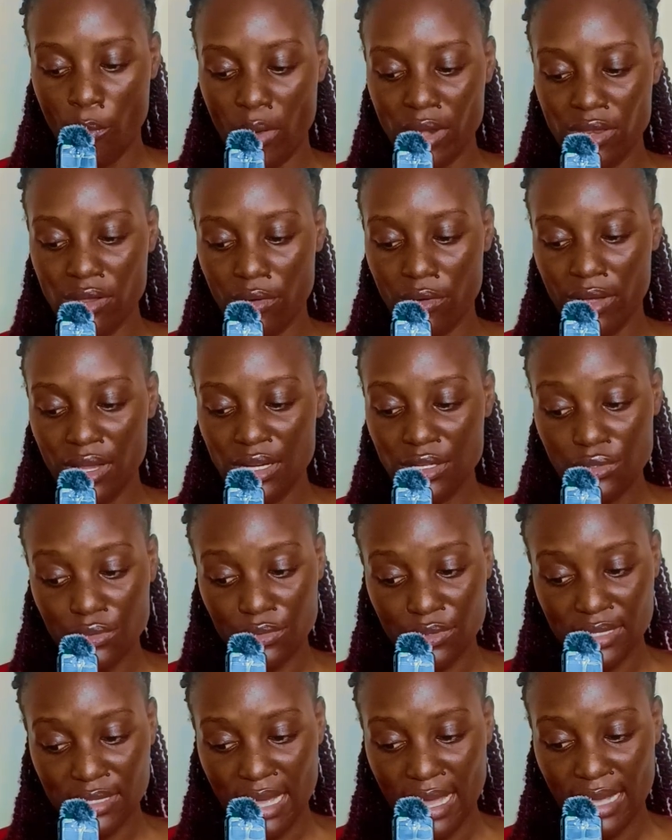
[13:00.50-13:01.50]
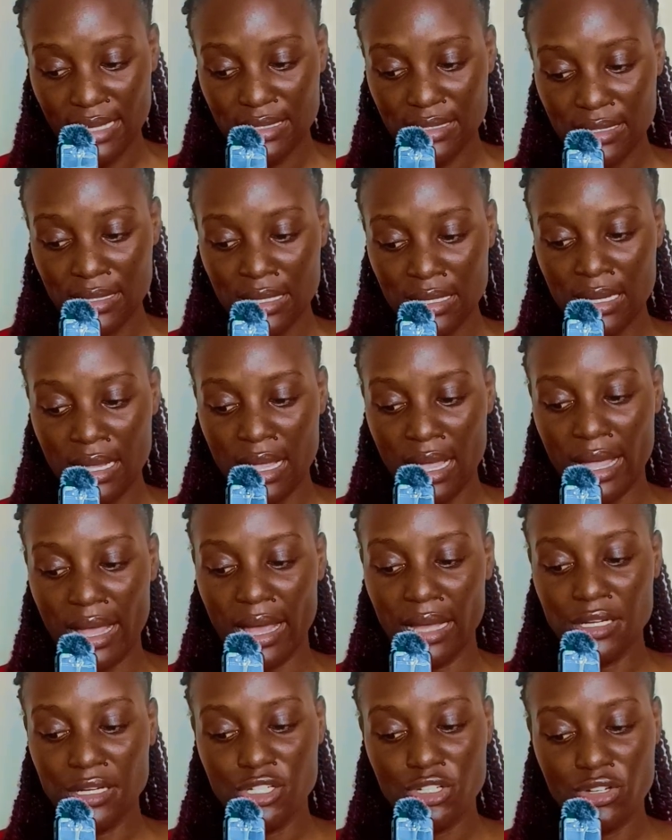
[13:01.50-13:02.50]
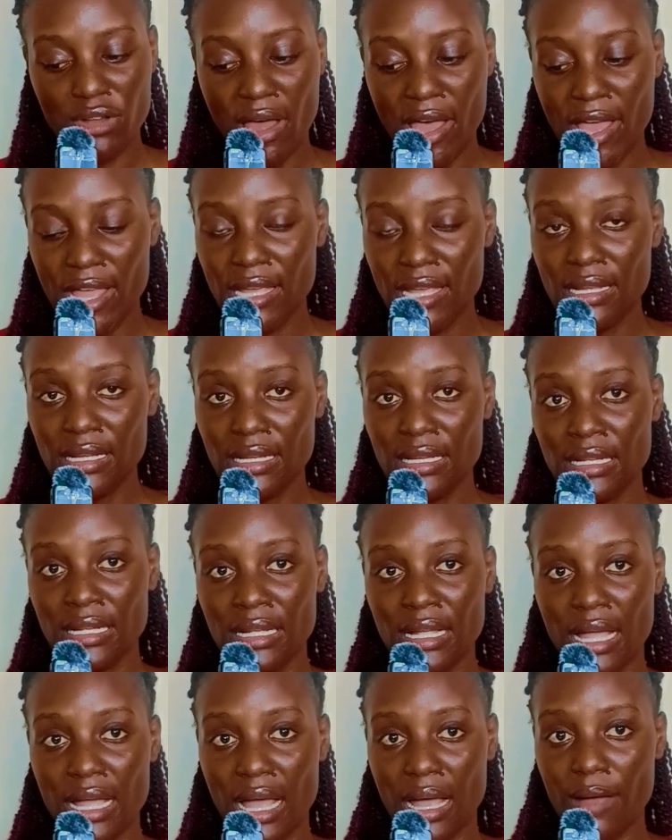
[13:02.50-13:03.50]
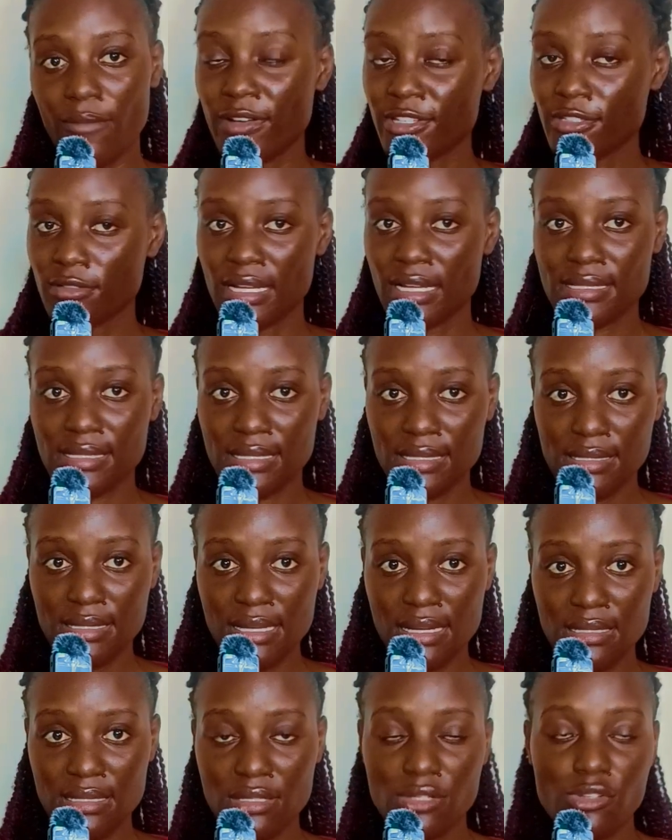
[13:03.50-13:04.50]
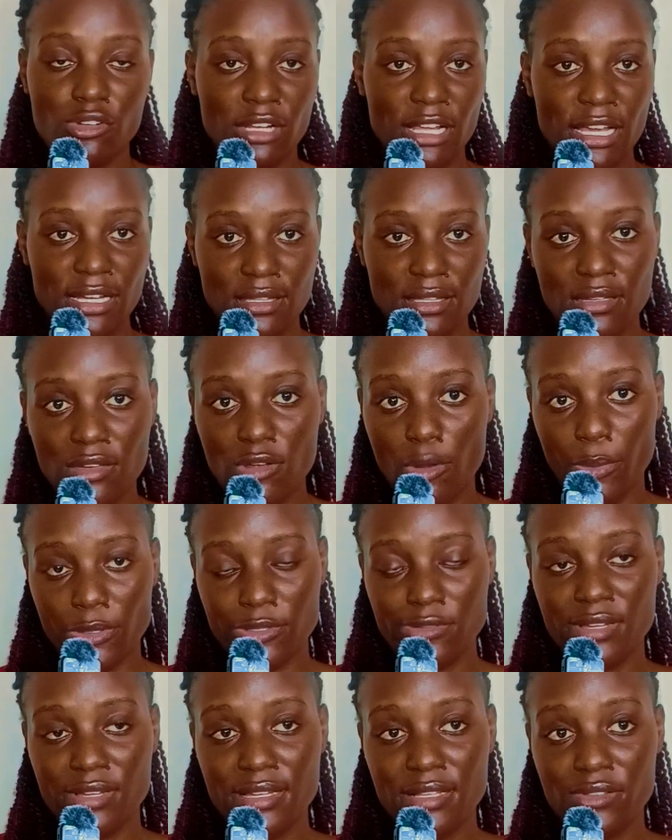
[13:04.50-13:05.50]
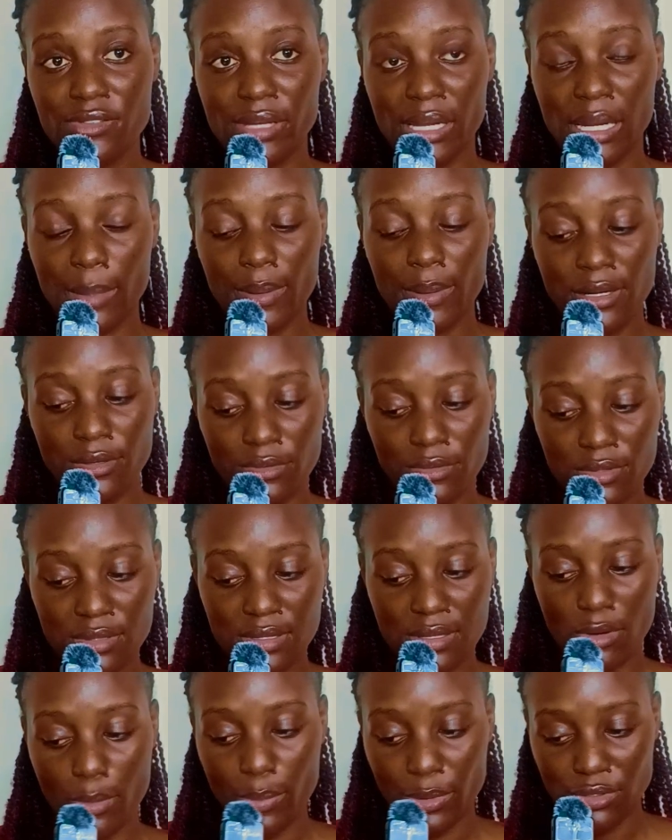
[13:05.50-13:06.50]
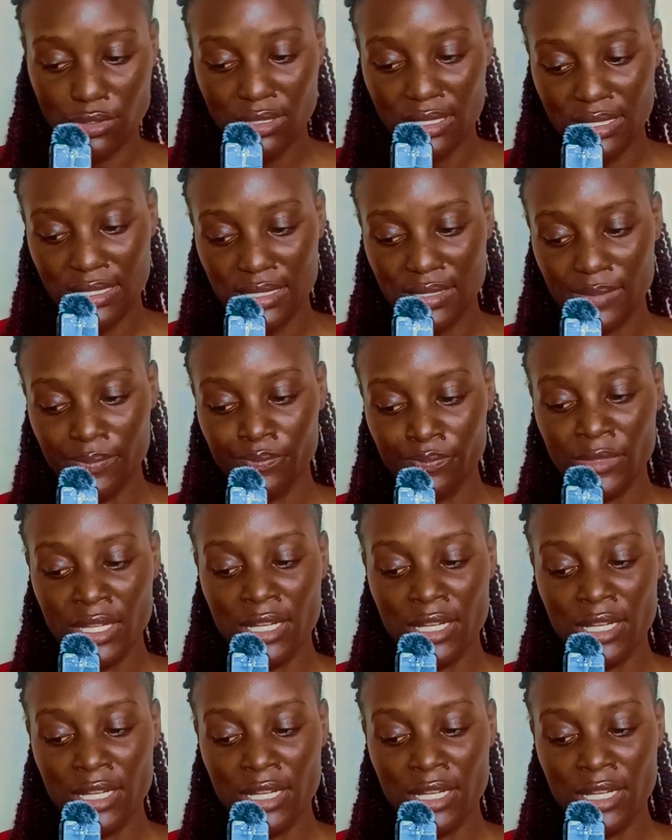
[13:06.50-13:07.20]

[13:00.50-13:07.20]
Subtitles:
When you're going to search, try virtual assistant. You'll get 3 opportunities. You can apply to those 3 opportunities.